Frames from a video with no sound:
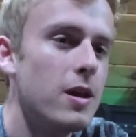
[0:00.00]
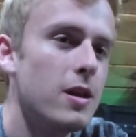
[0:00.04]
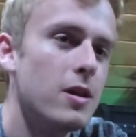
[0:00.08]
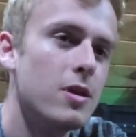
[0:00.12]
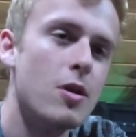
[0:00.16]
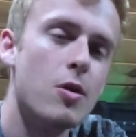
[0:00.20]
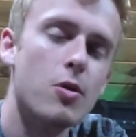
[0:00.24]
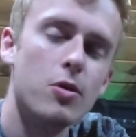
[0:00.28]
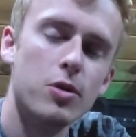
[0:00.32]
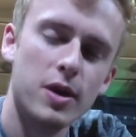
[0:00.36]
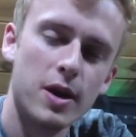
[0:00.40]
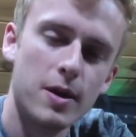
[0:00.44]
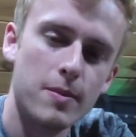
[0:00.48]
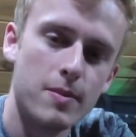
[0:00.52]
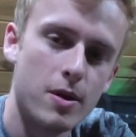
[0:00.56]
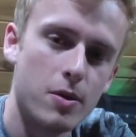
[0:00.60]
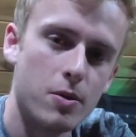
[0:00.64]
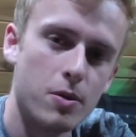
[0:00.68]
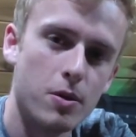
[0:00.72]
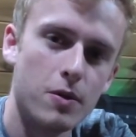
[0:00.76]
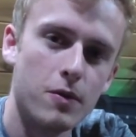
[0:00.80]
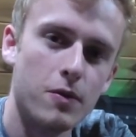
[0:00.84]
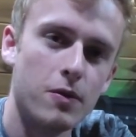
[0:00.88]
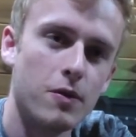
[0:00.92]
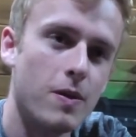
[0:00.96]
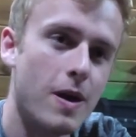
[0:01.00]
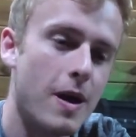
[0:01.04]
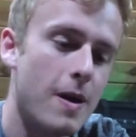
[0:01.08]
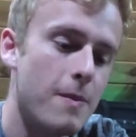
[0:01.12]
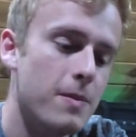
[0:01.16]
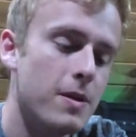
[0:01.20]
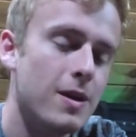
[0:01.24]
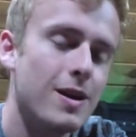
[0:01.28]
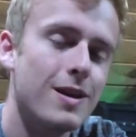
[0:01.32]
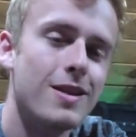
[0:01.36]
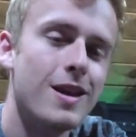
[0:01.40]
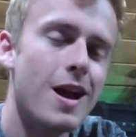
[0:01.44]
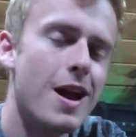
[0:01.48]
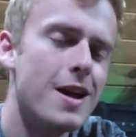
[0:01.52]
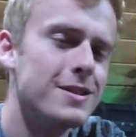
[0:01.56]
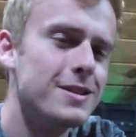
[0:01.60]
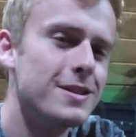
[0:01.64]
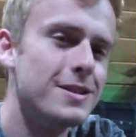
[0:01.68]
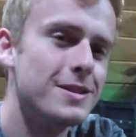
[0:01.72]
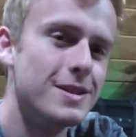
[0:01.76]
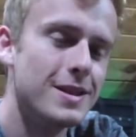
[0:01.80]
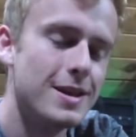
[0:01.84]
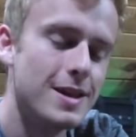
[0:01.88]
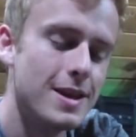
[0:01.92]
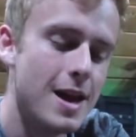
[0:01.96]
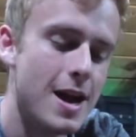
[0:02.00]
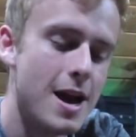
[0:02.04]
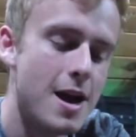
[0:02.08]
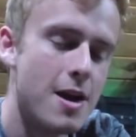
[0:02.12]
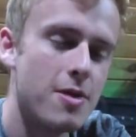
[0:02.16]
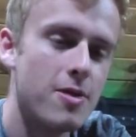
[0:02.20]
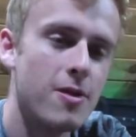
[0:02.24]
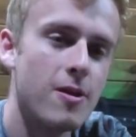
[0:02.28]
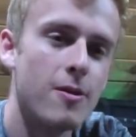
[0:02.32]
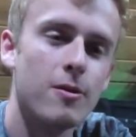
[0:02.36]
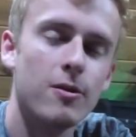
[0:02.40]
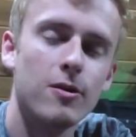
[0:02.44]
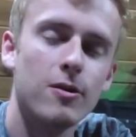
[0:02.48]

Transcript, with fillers: Don't take my word for that, because that's just a guess.